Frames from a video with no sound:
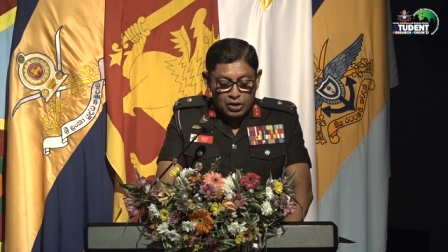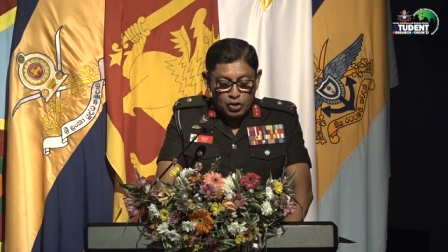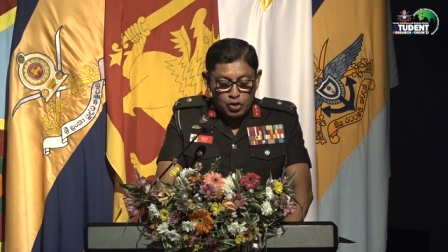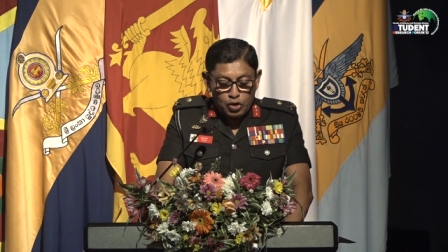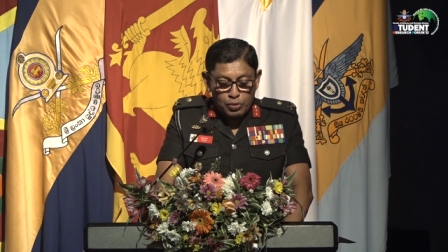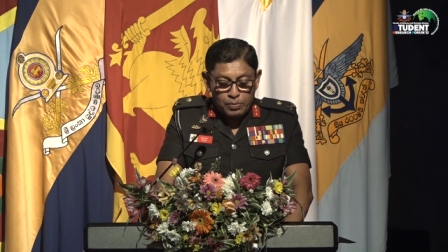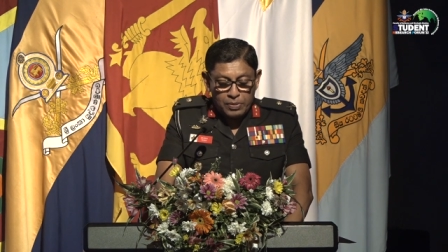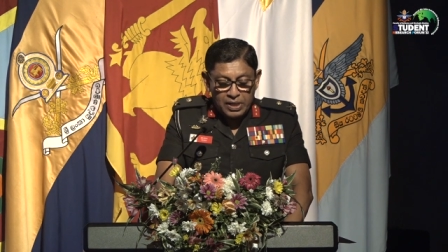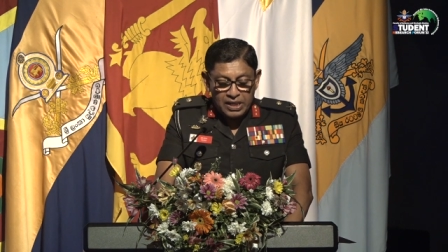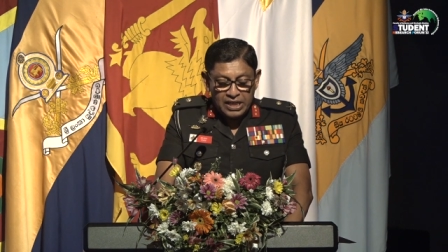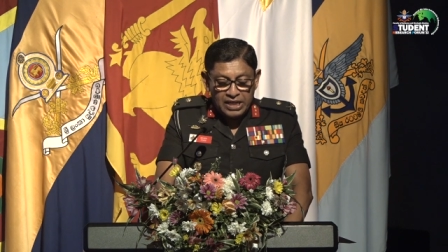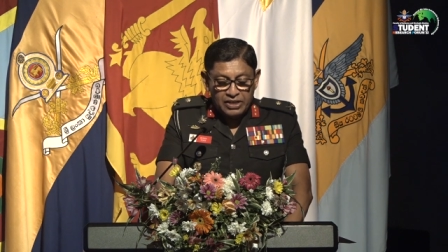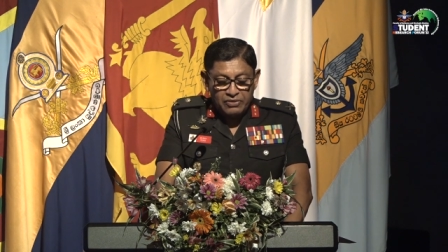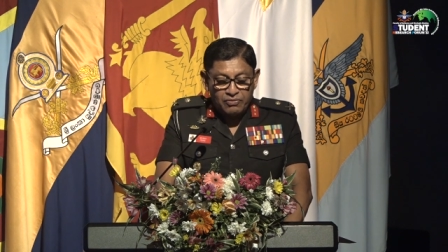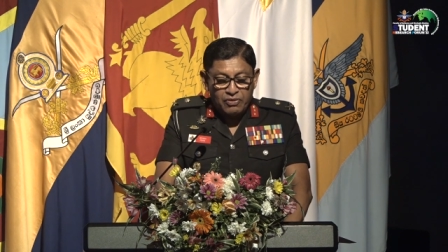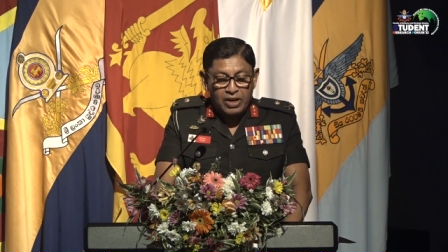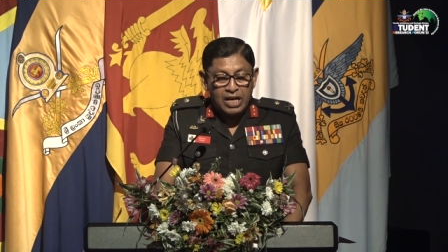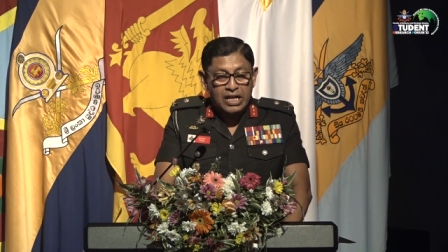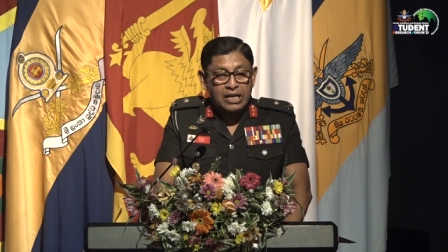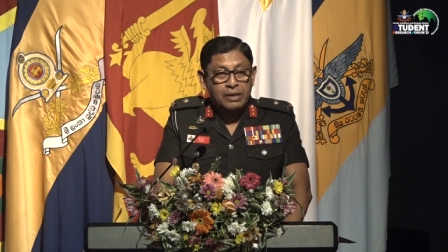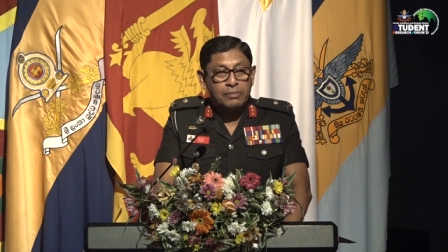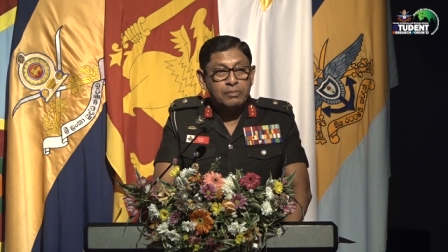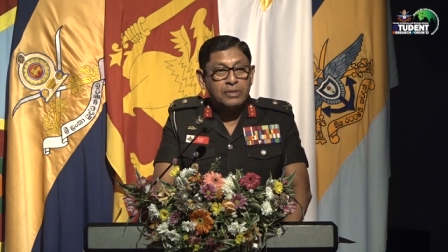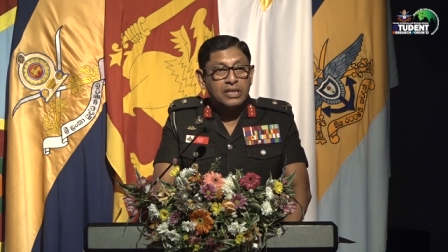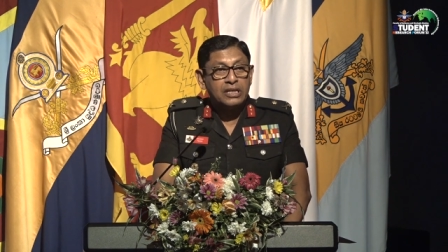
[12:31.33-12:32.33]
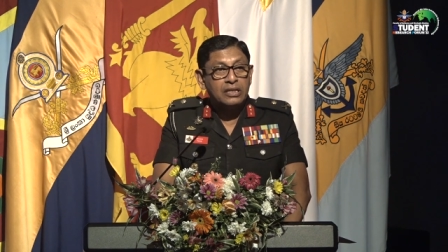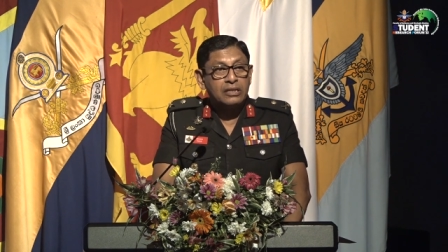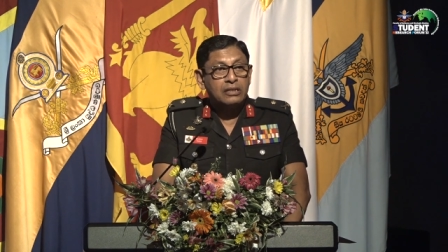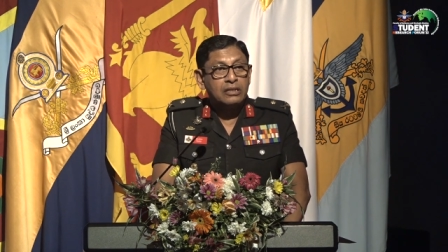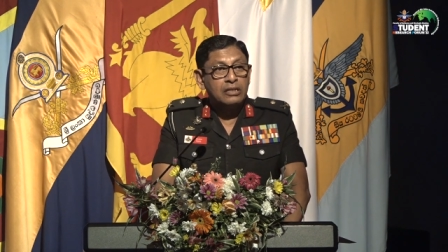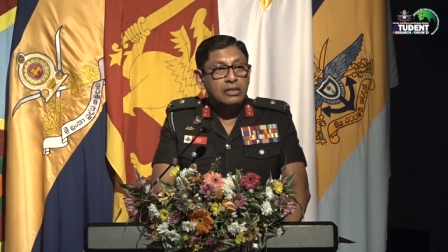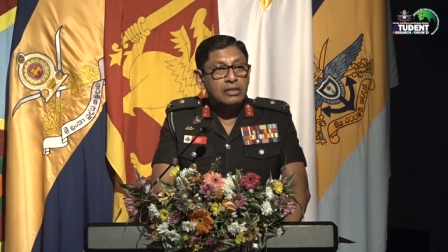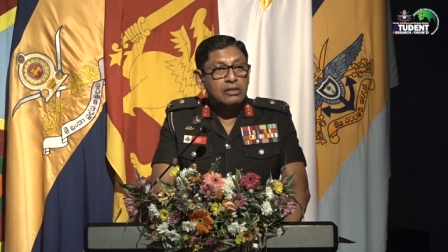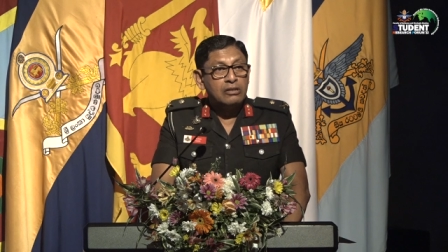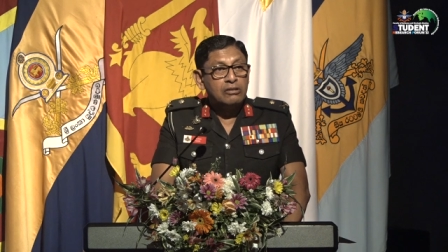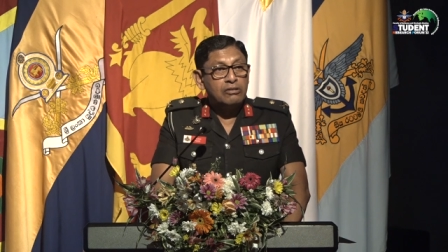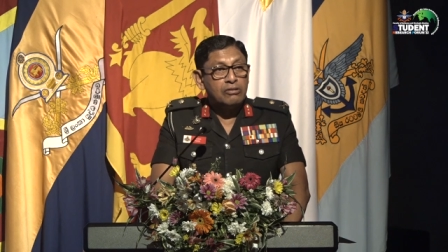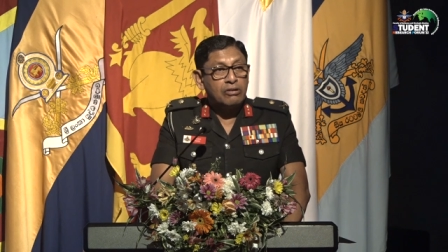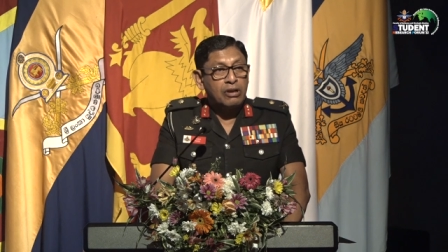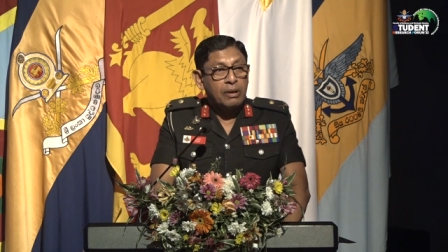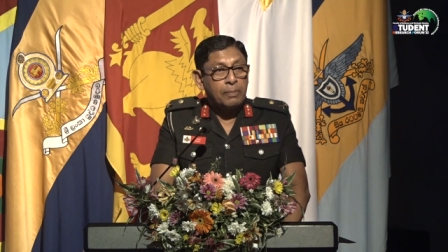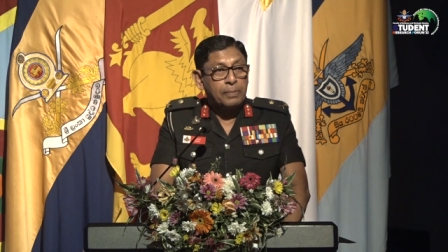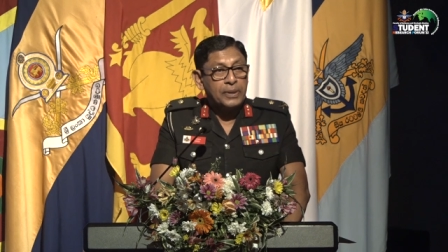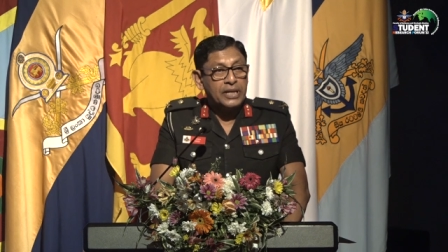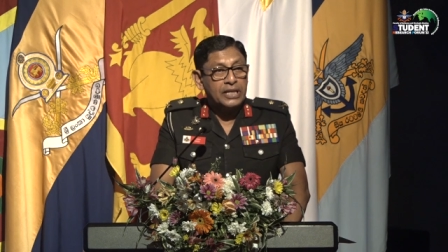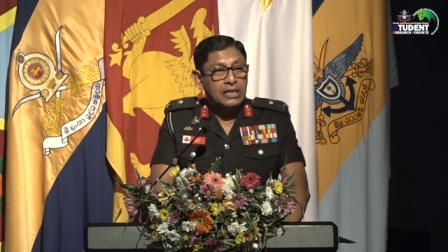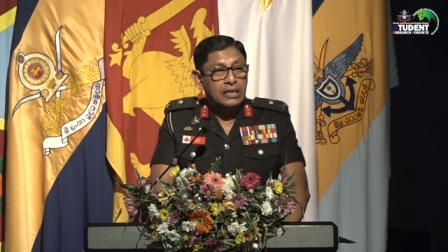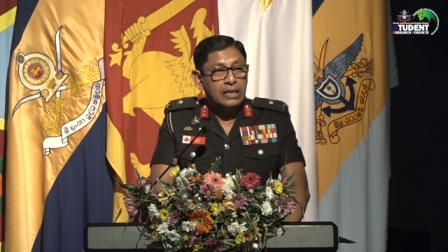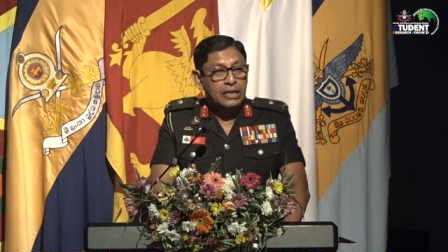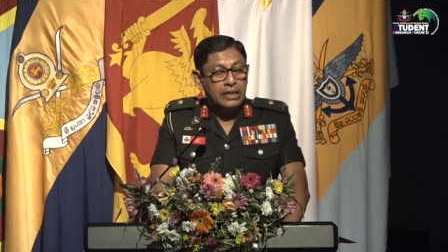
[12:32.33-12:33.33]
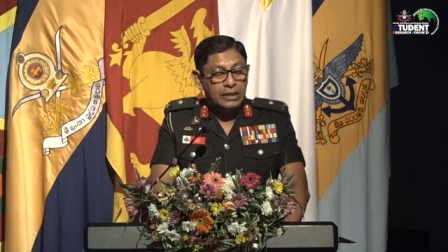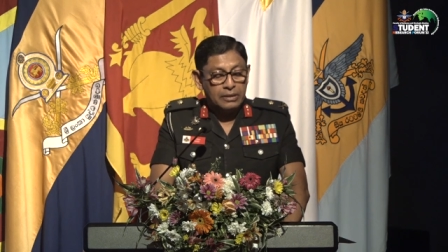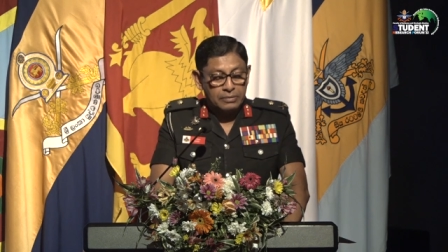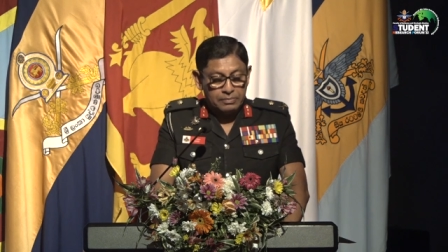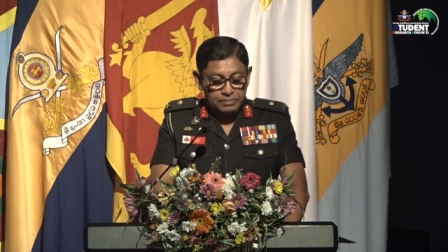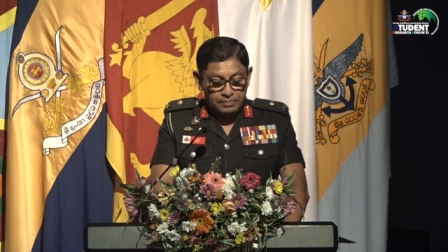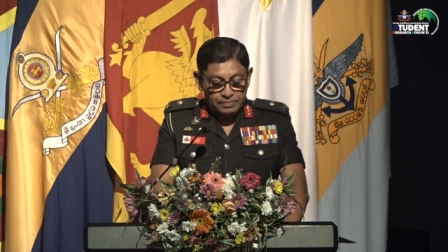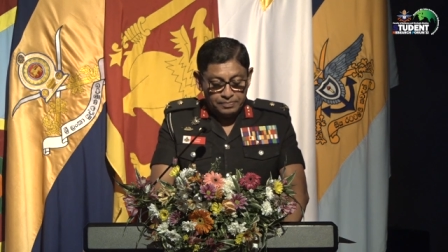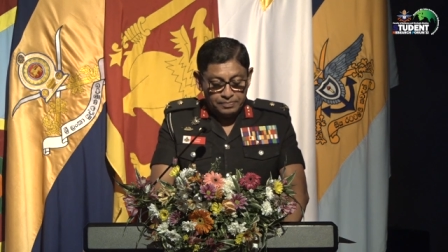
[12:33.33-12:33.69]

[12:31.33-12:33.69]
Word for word: global environment rapidly.